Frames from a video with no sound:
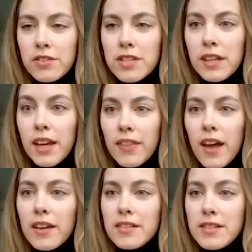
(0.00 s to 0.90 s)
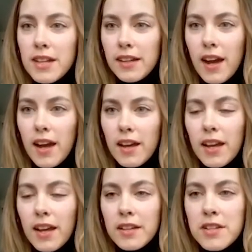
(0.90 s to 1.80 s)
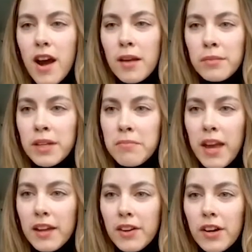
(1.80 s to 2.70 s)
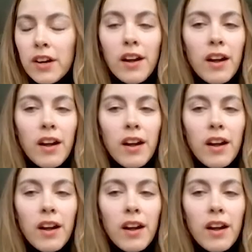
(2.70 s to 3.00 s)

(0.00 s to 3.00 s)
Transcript: to get that data in a timely manner.